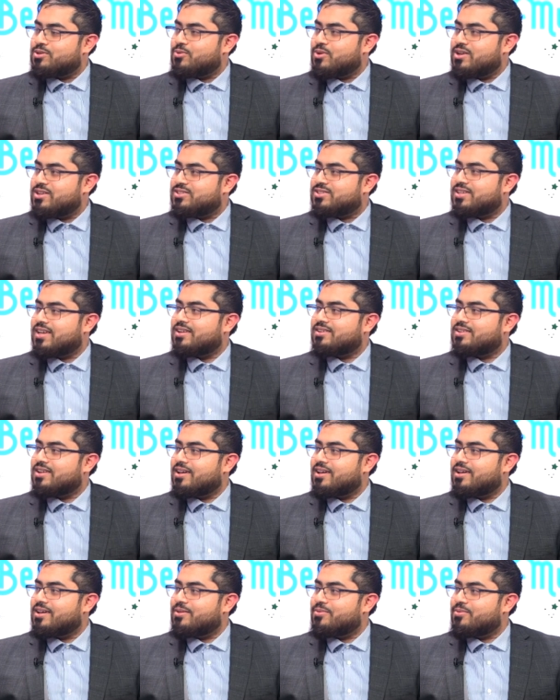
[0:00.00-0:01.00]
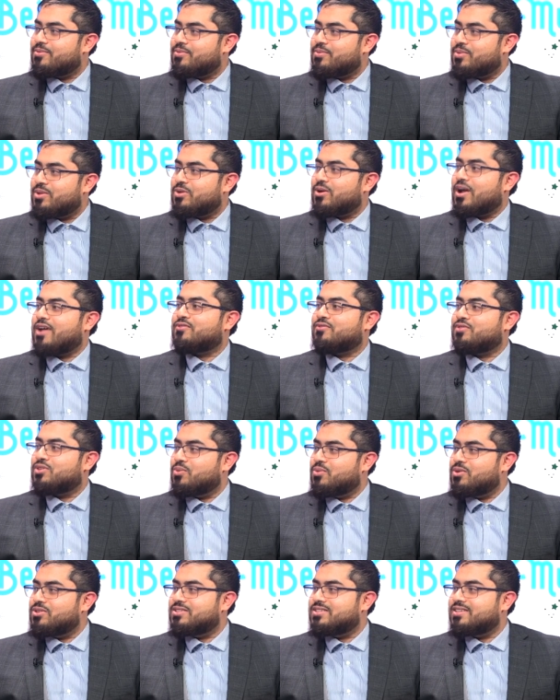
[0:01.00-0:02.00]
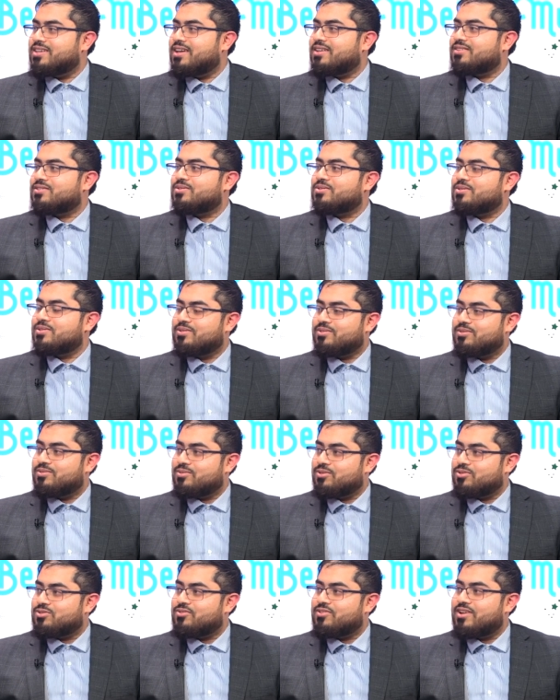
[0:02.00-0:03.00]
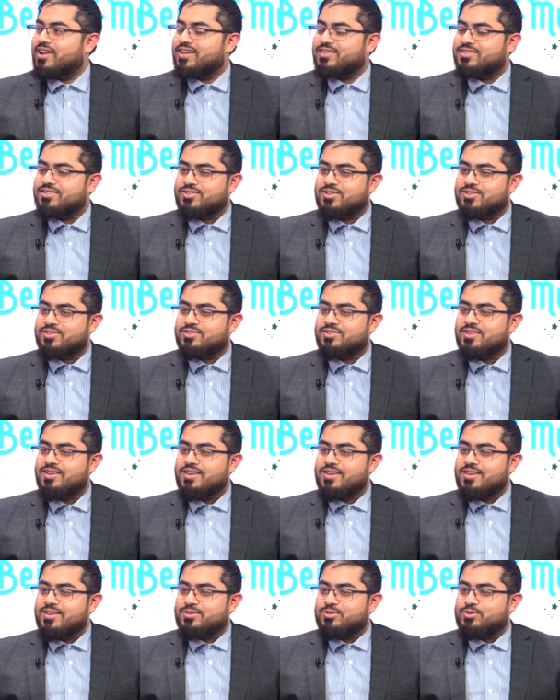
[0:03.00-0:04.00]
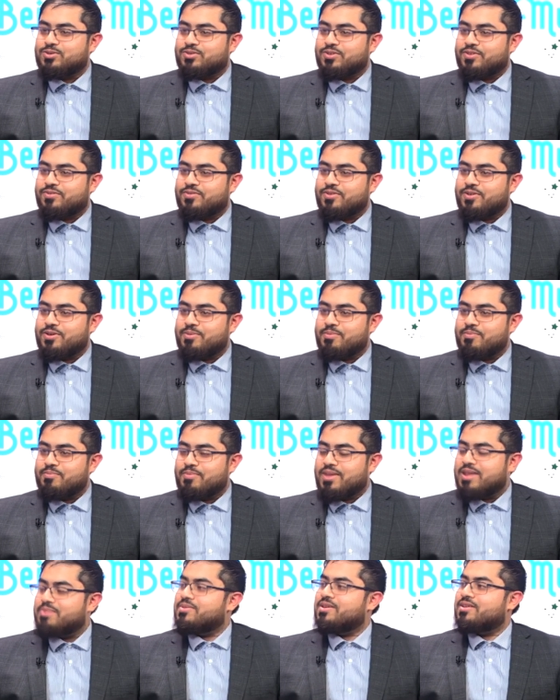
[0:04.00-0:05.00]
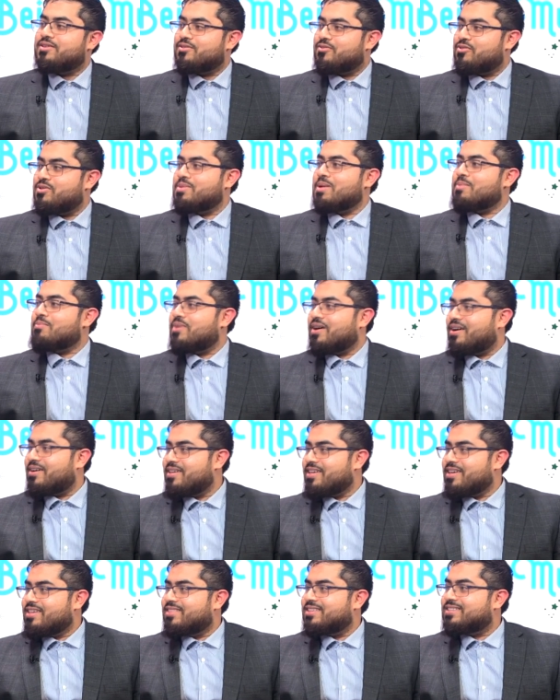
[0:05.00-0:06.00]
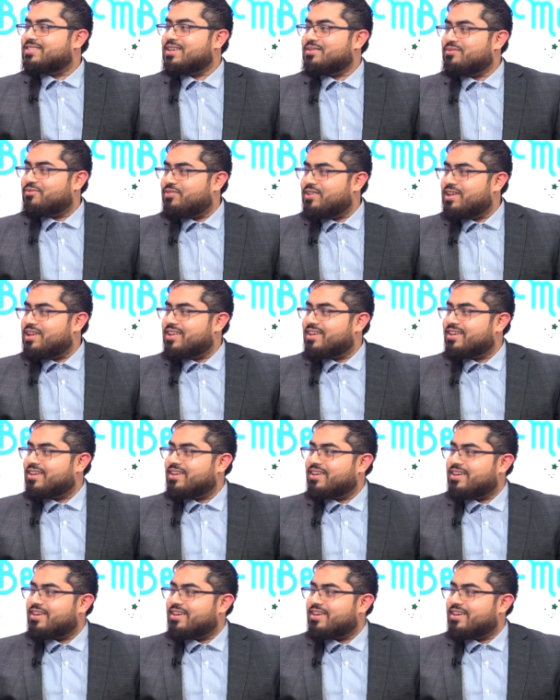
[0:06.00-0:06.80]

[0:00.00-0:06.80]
said we're not out of the woods yet, not relaxed, it just sort of made me remember the same feeling